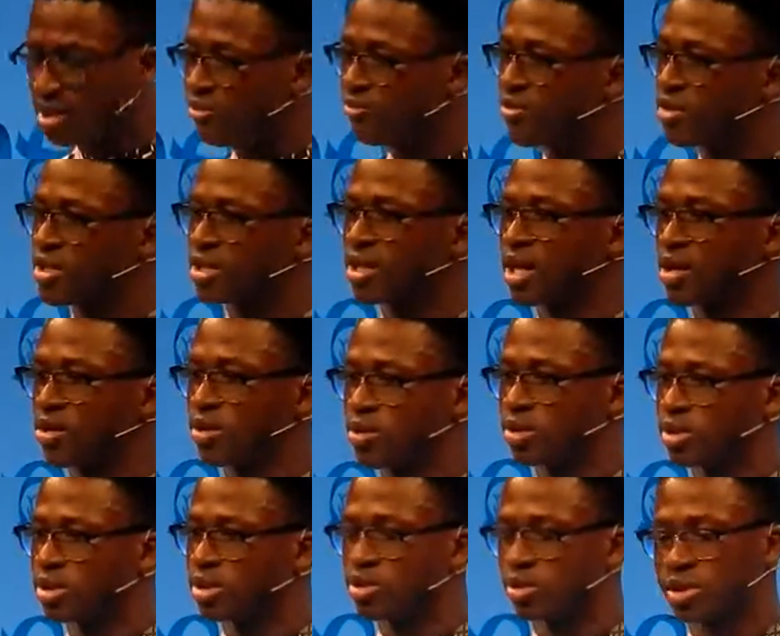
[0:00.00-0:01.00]
Different
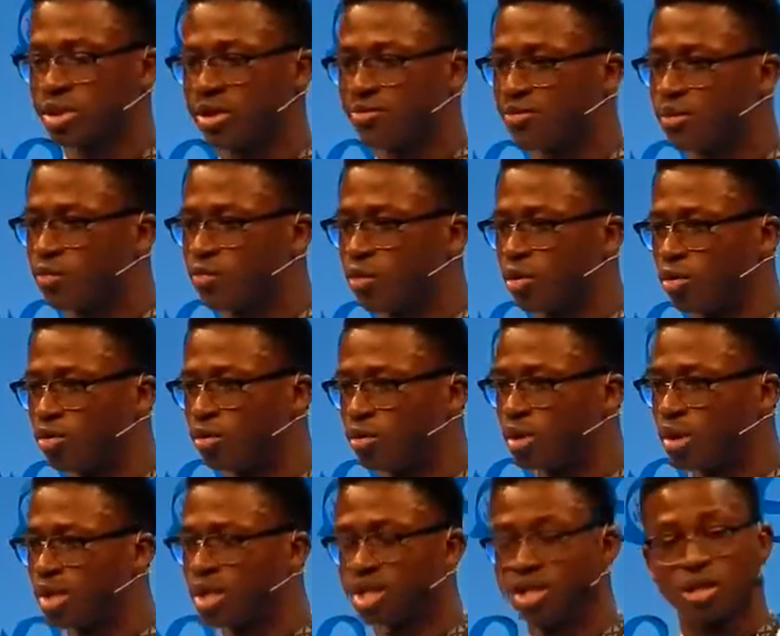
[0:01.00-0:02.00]
stakeholders took different
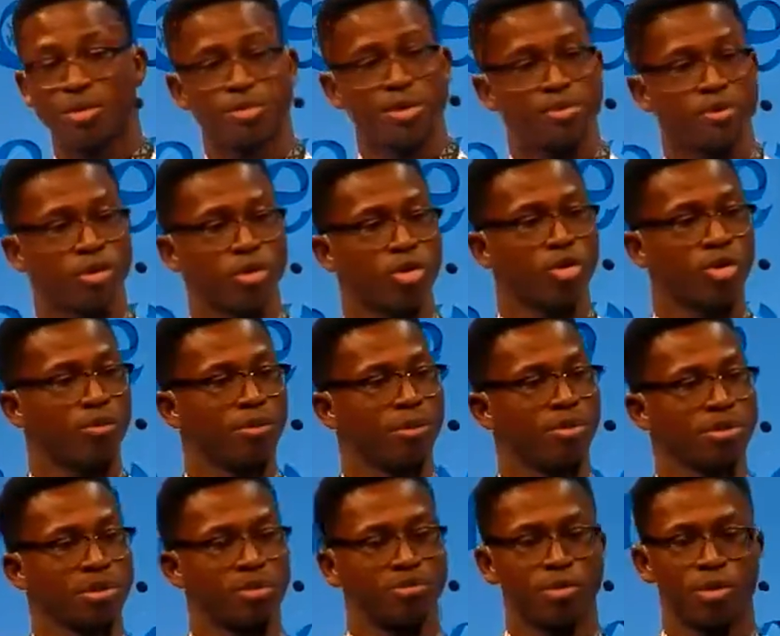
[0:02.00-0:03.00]
roles. Some people cooked
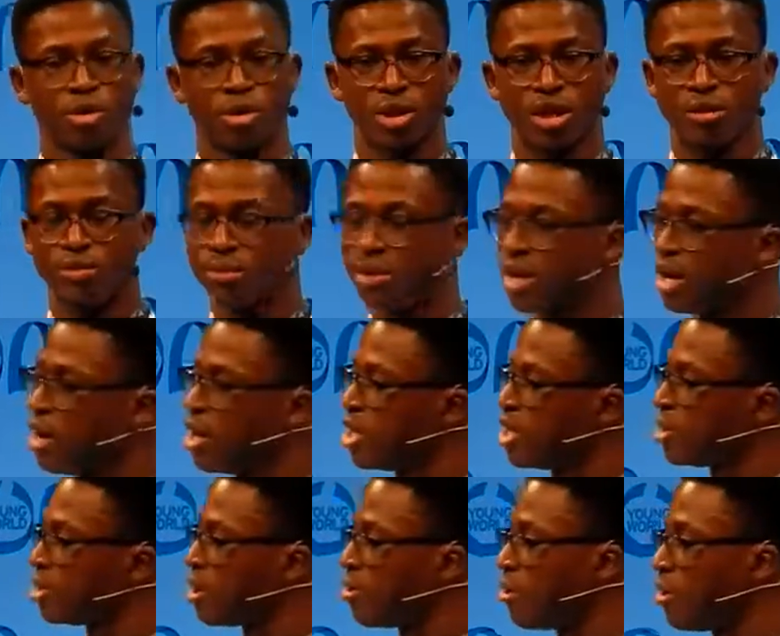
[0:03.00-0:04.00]
meals and brought them.
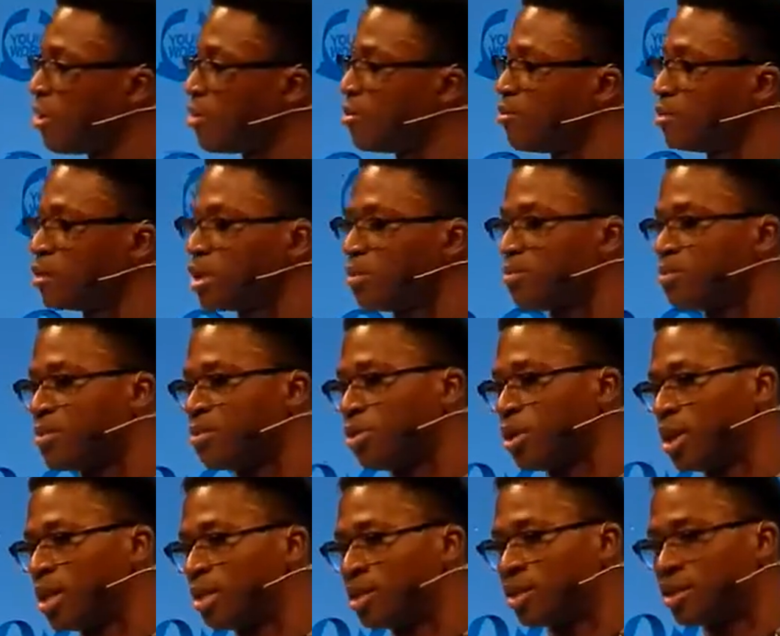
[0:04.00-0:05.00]
Some
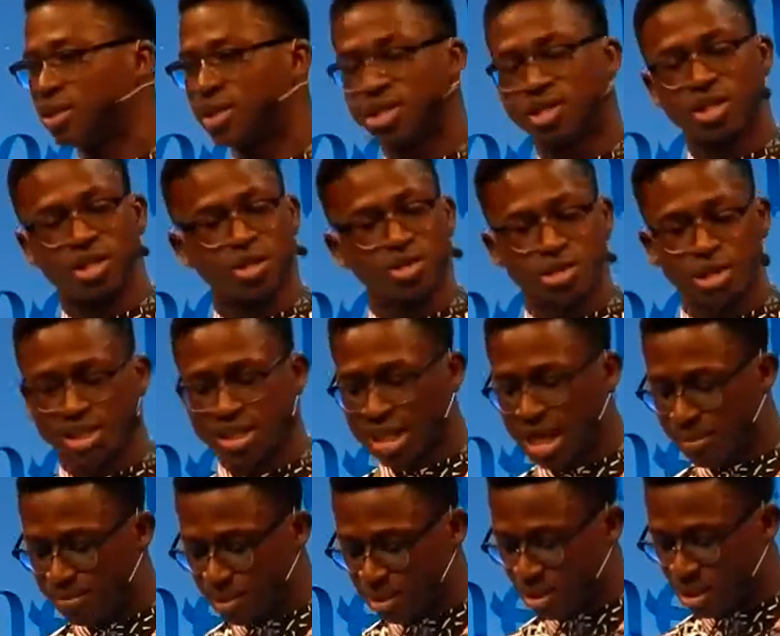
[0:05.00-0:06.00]
people lent their skills as
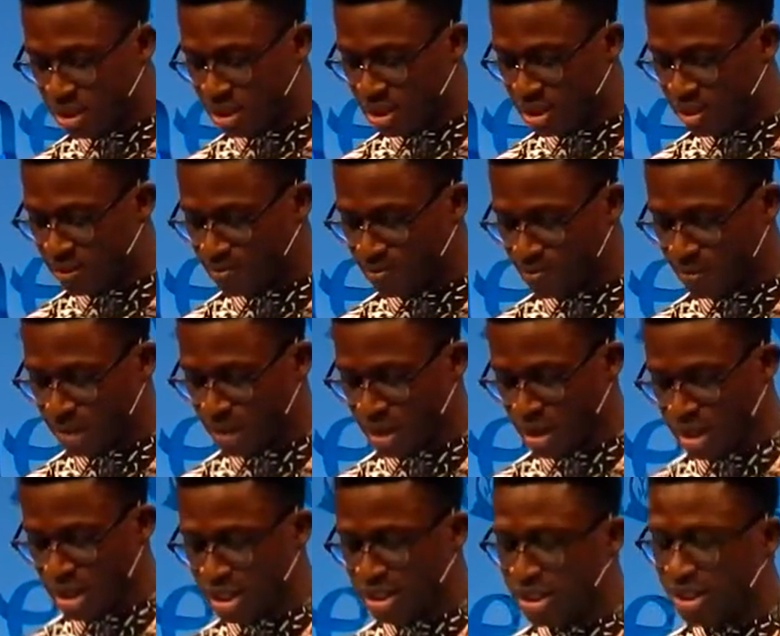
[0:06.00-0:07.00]
carpenters.
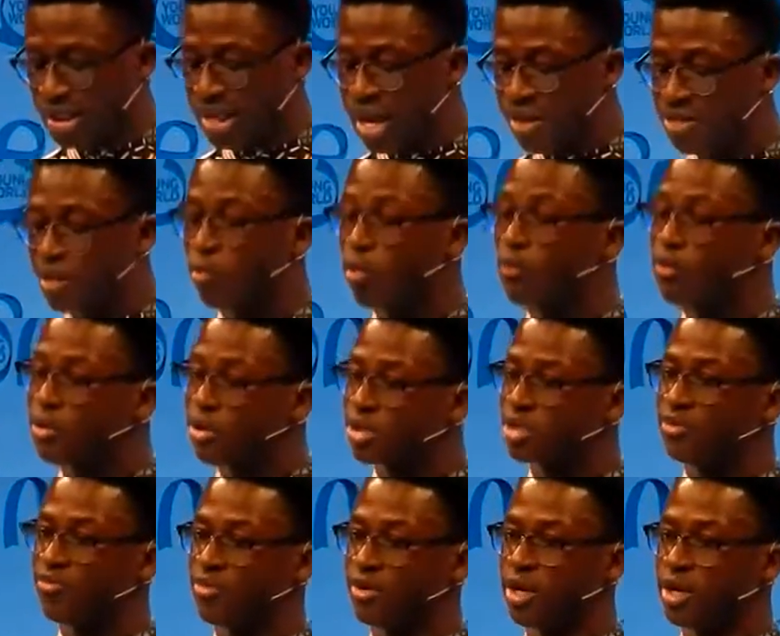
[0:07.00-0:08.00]
Together we
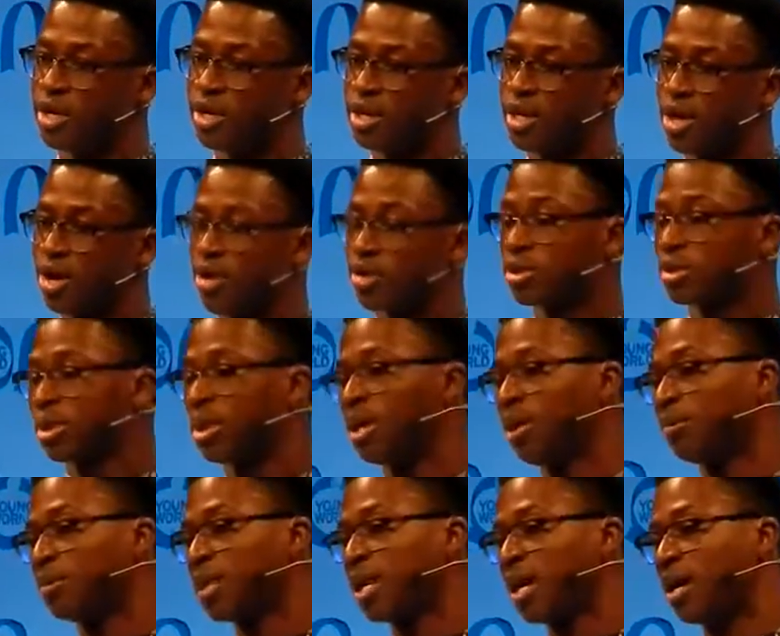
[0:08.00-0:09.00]
persevered until
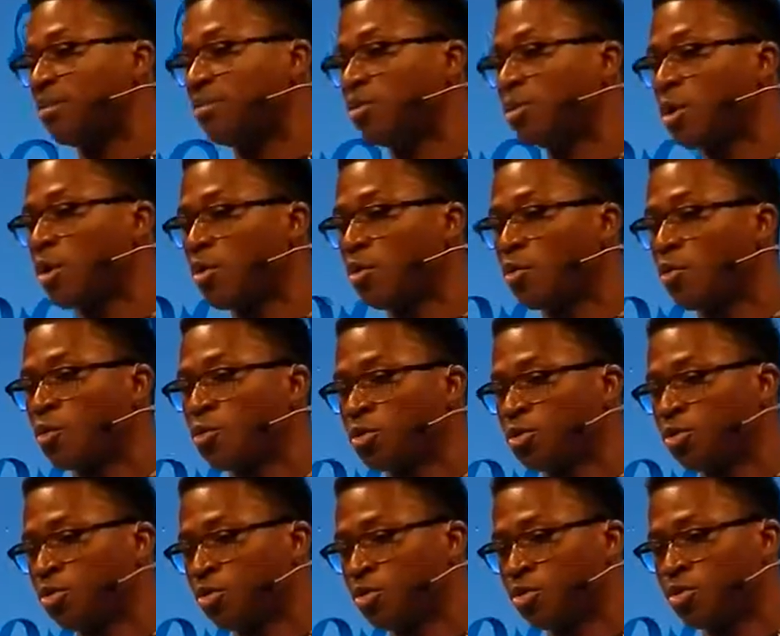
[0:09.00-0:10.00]
help came
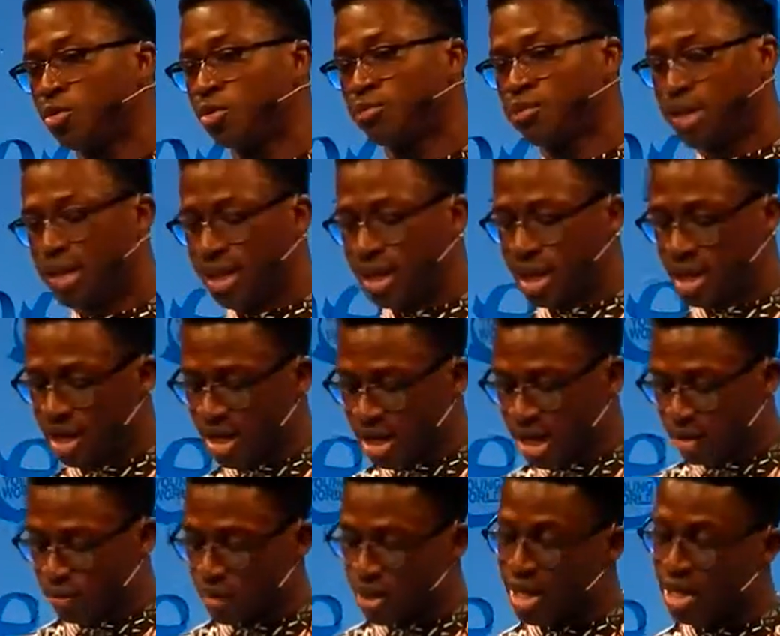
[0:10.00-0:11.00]
through MEDER,
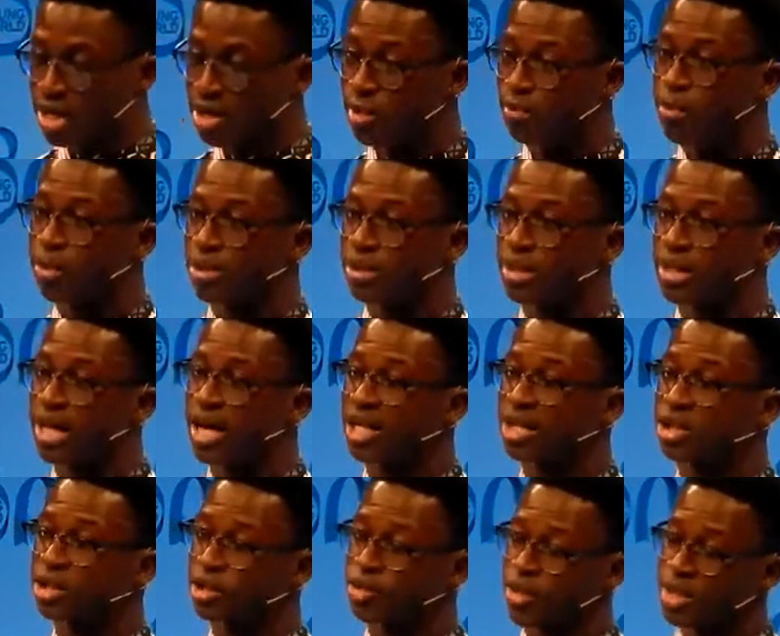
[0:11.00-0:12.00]
and we ended up building
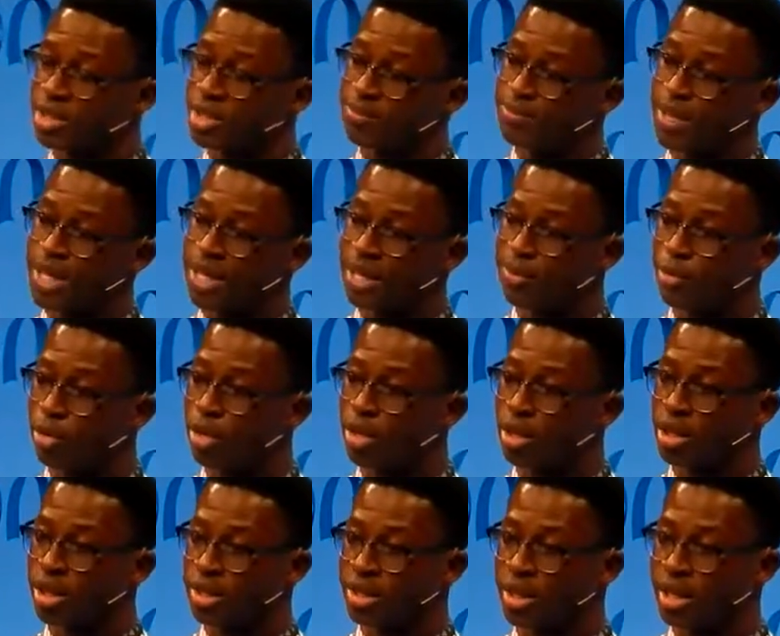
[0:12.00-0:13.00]
a 20-bed
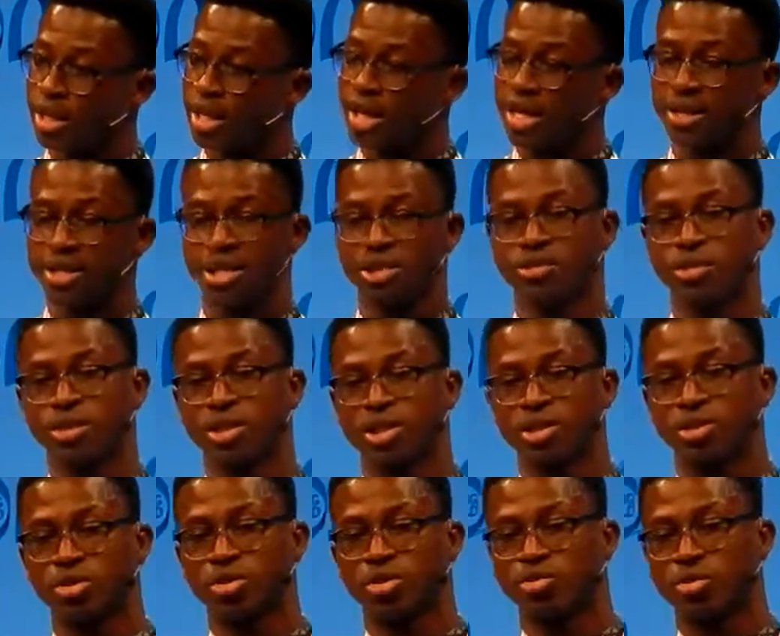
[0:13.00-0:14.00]
Ebola clinic that
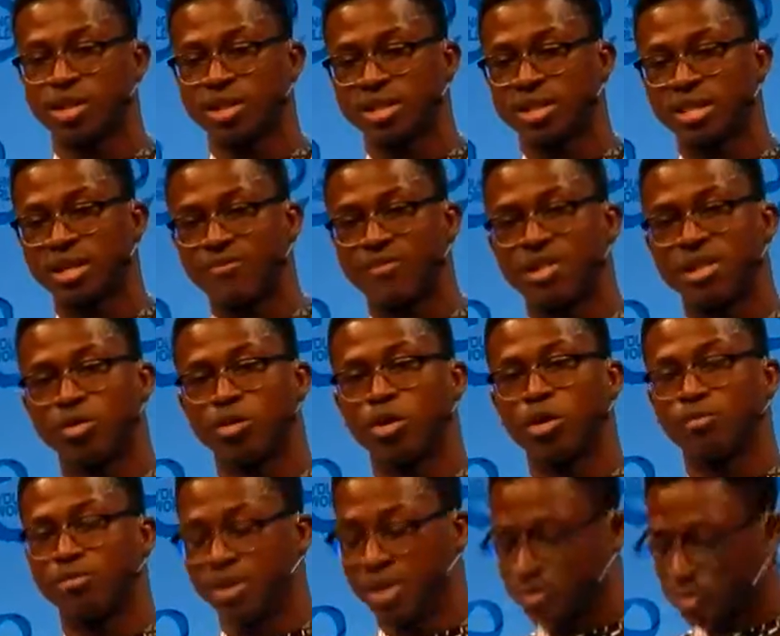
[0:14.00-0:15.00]
treated
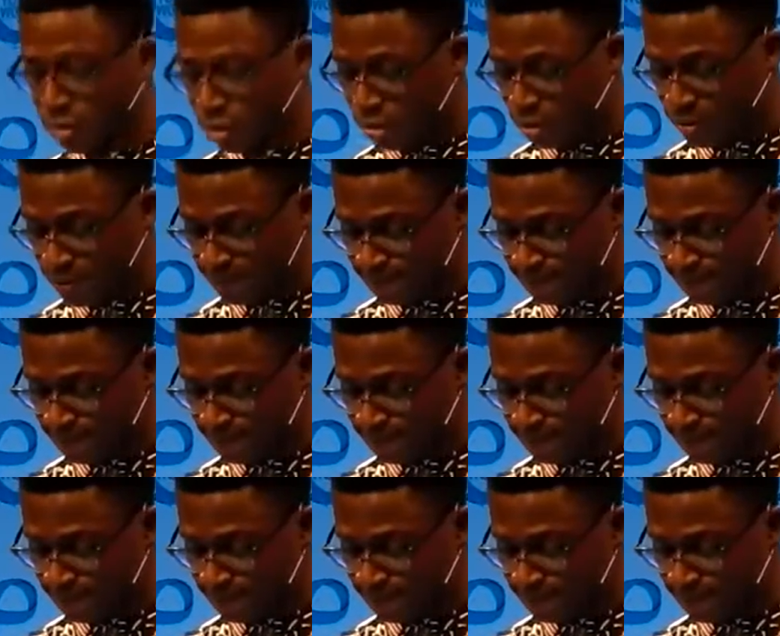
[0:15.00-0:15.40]
271 people.